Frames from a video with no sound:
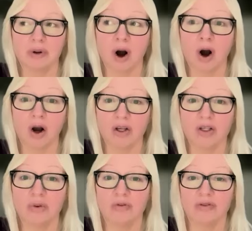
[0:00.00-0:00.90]

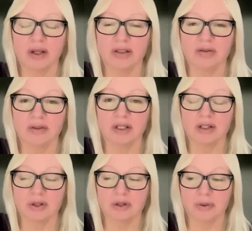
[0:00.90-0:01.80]
argue effectively
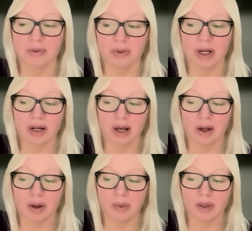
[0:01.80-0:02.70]
to an
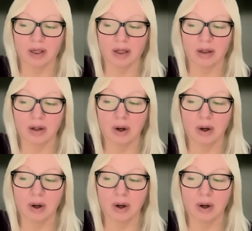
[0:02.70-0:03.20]
IRB